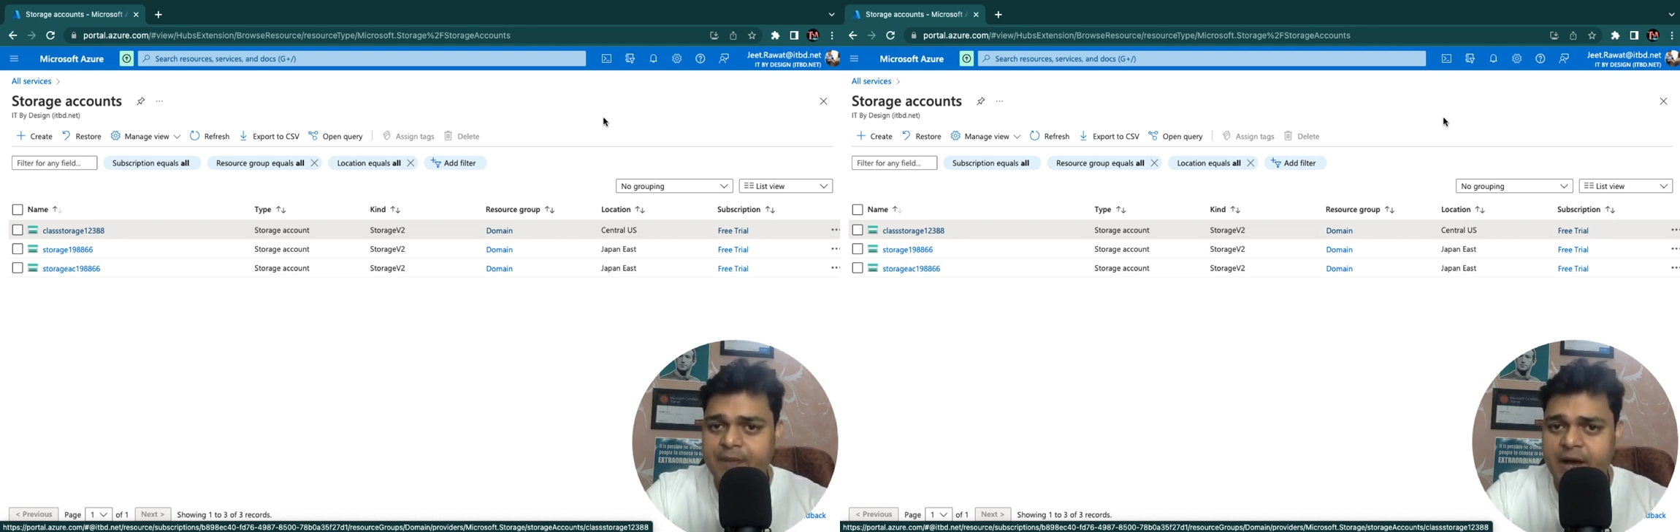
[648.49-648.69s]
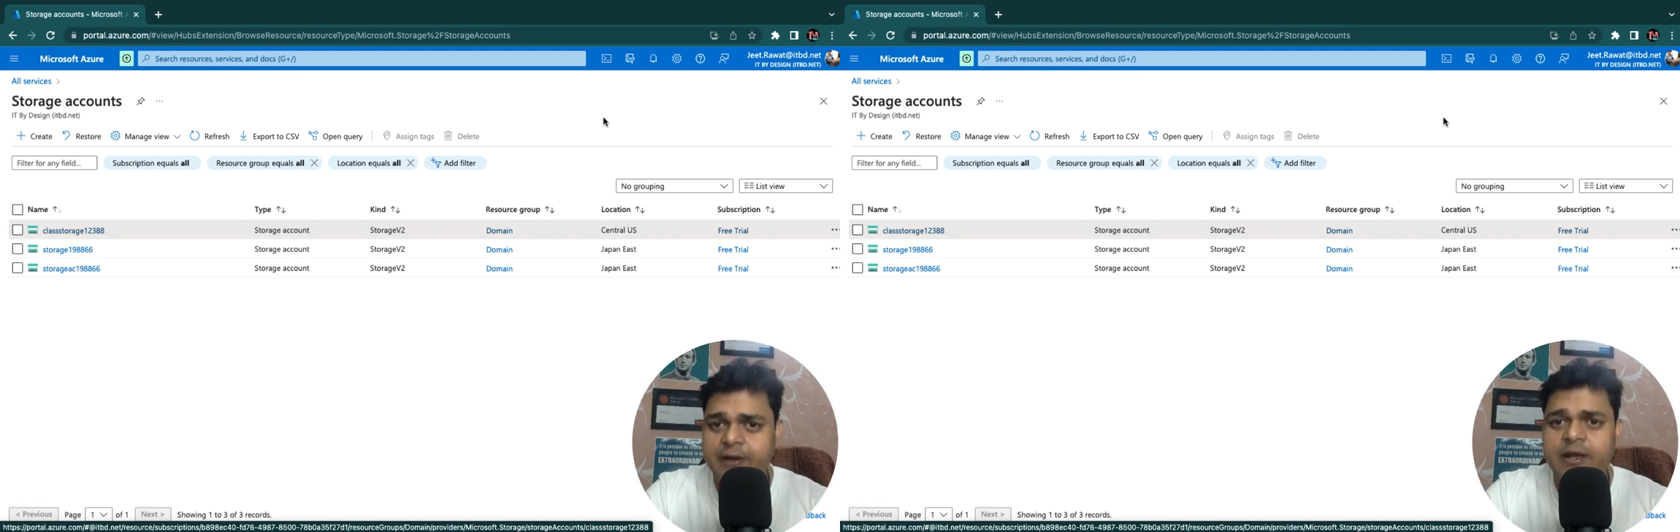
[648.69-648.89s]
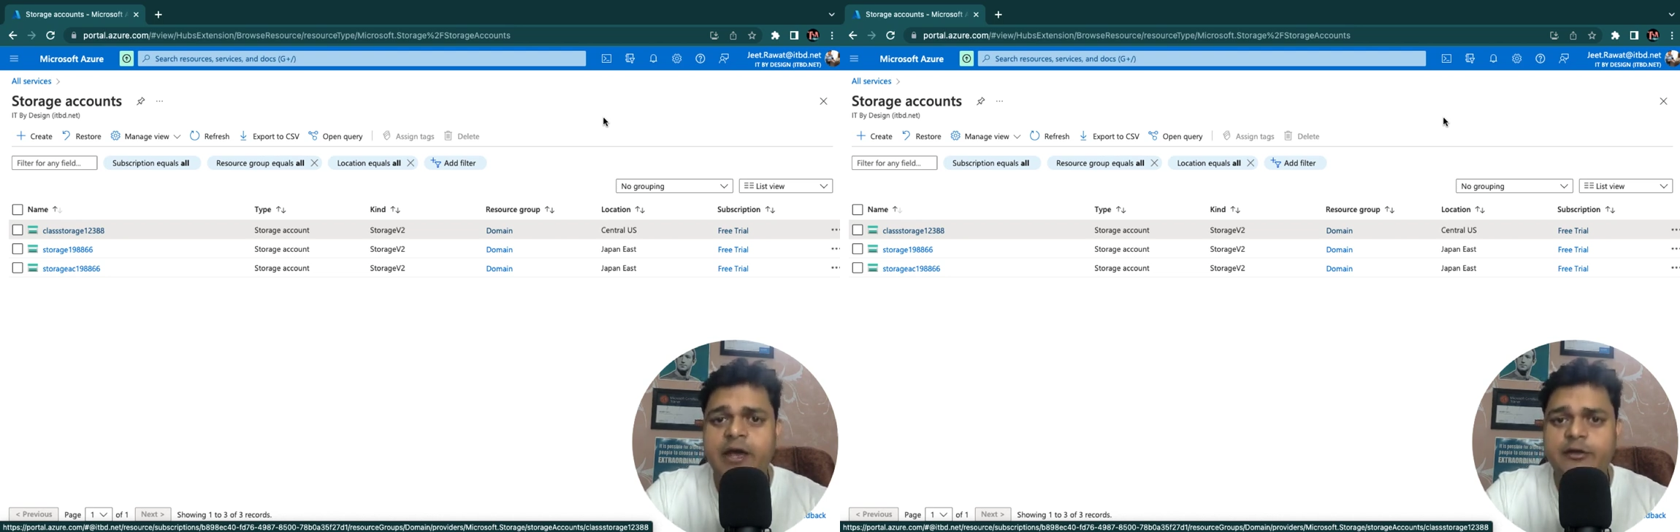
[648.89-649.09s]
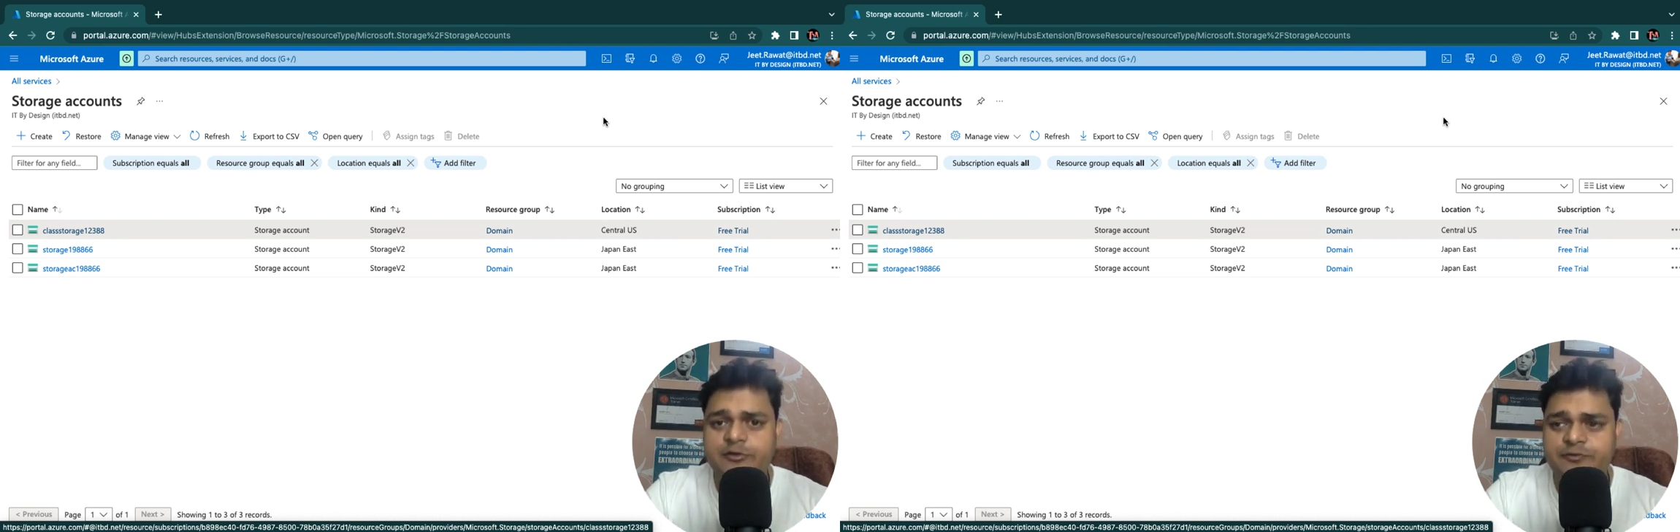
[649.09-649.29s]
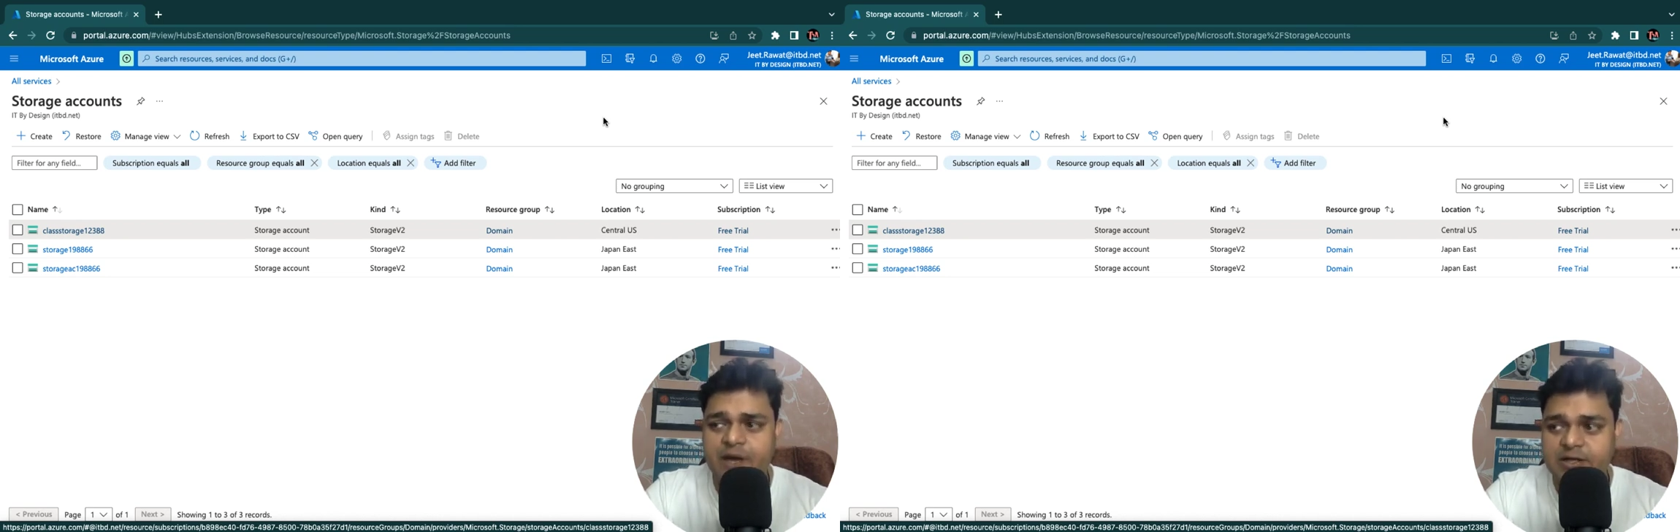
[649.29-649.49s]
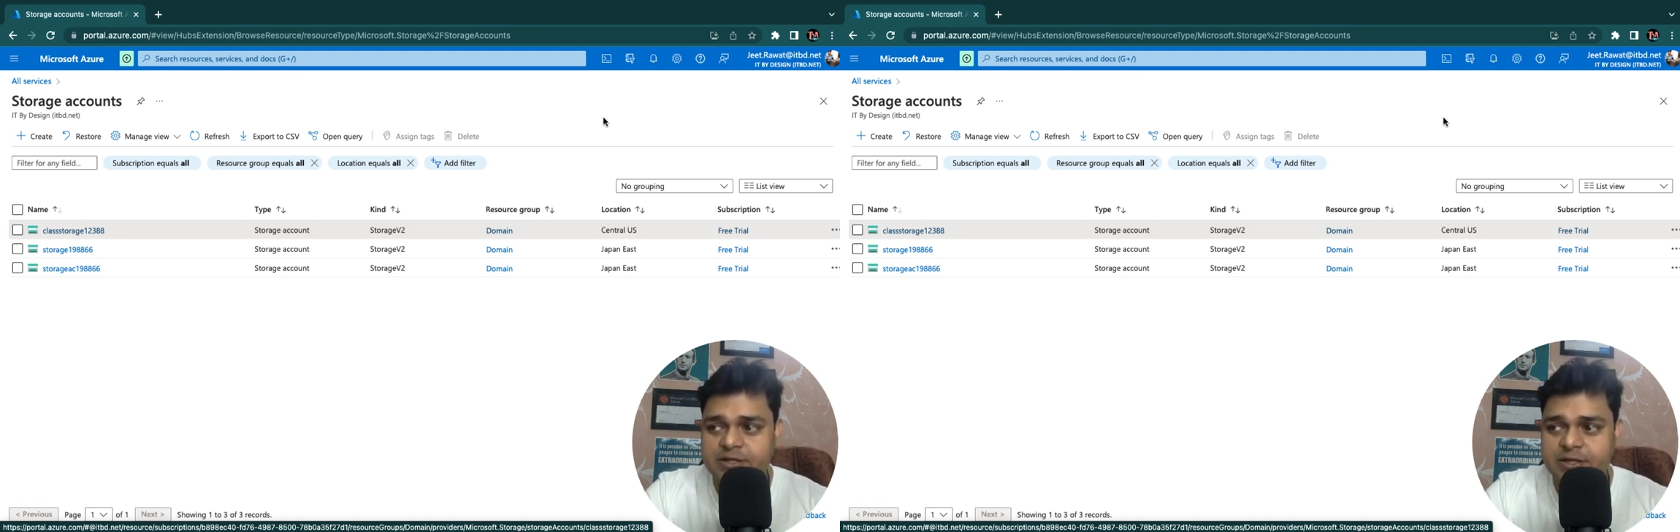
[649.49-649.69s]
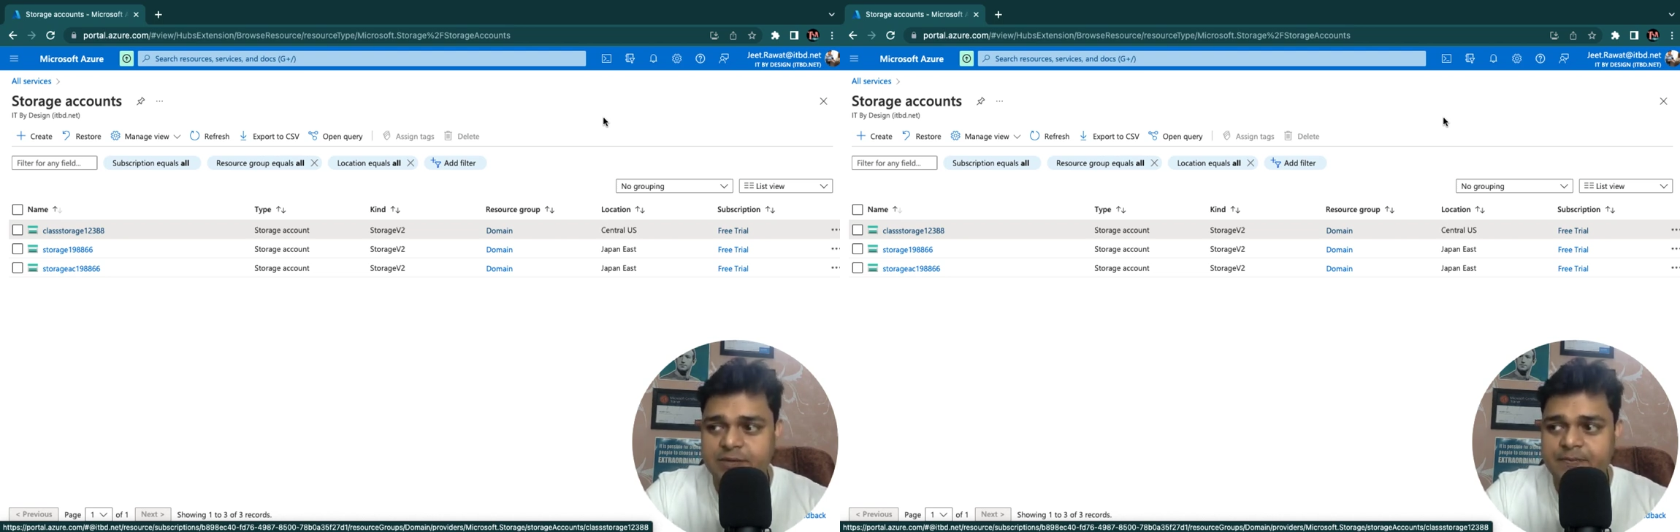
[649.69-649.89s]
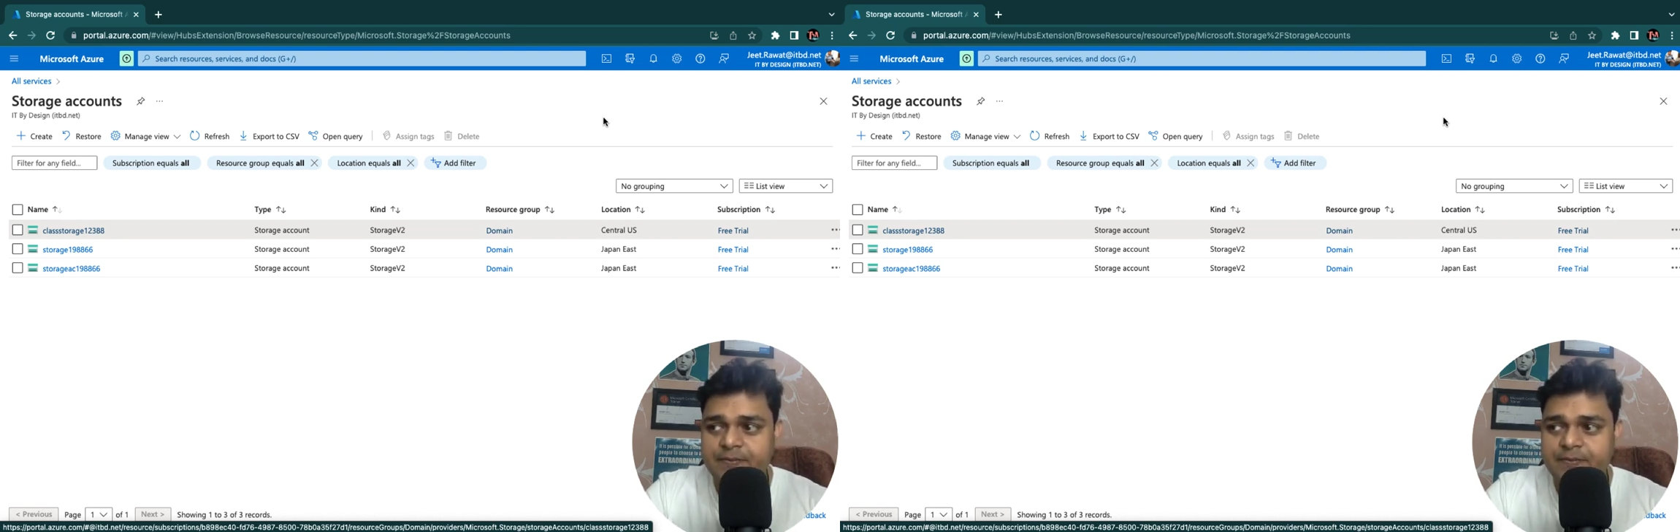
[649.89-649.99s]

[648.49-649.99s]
or Azure file share.